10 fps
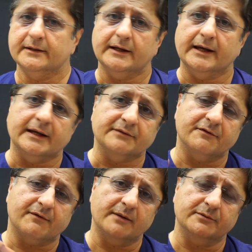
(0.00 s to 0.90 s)
and we
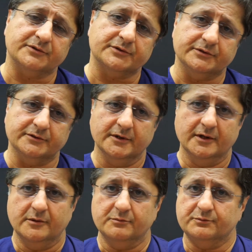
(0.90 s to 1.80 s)
were able to
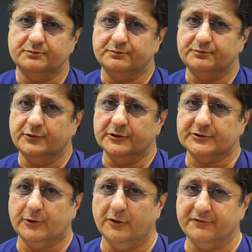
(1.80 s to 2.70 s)
put
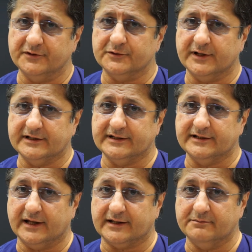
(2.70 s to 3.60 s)
the whole thing together in
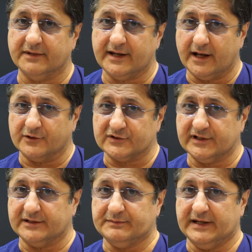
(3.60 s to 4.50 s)
like a mechanical
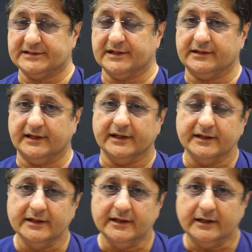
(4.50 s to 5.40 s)
set basically.
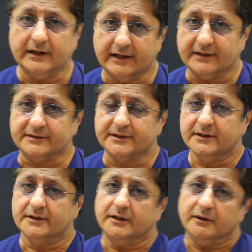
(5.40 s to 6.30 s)
And
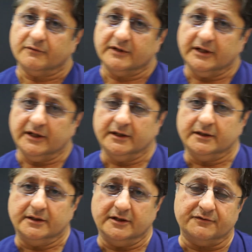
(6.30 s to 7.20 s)

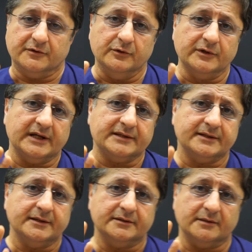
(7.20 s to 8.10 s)
if you look at
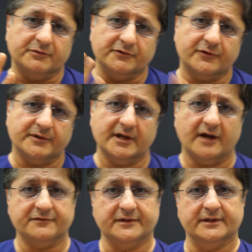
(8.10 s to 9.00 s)
the before and
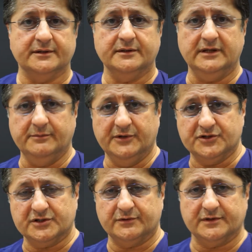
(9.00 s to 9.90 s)
after
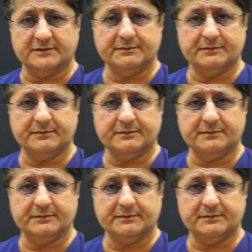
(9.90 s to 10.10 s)
images of this